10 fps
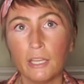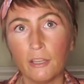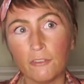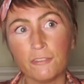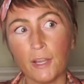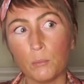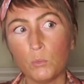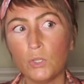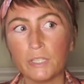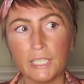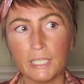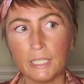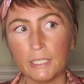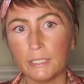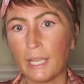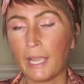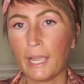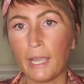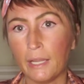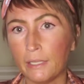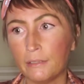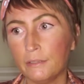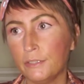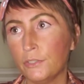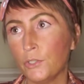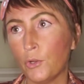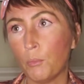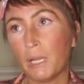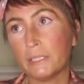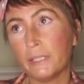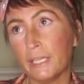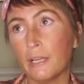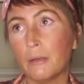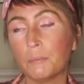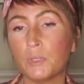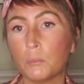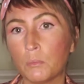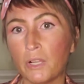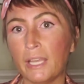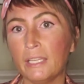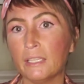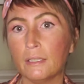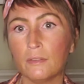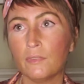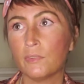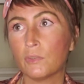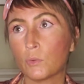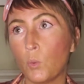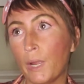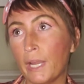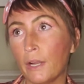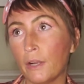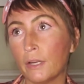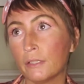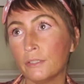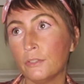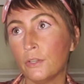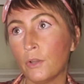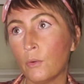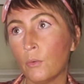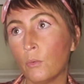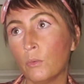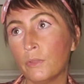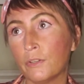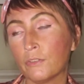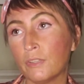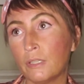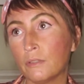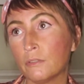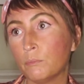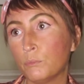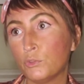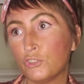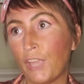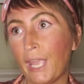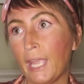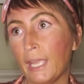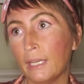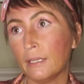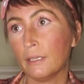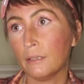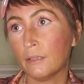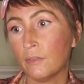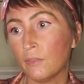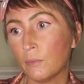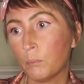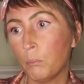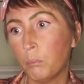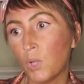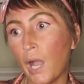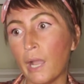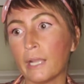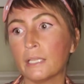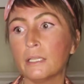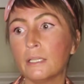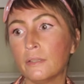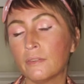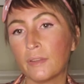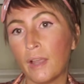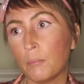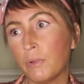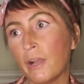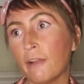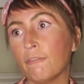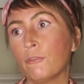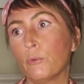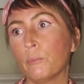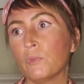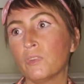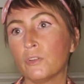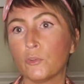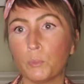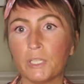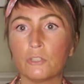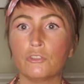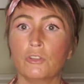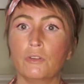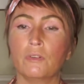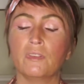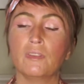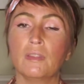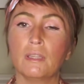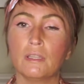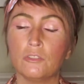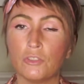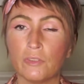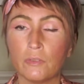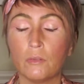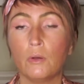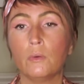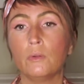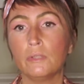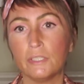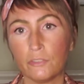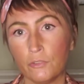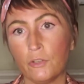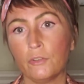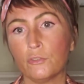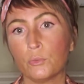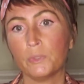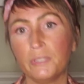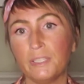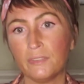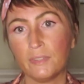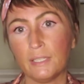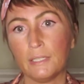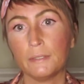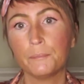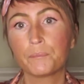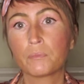if I'm looking at, my lamp, I'm like, it's square, there's a shade that's black, it's got platforms, there's pictures, and then it just slowly starts releasing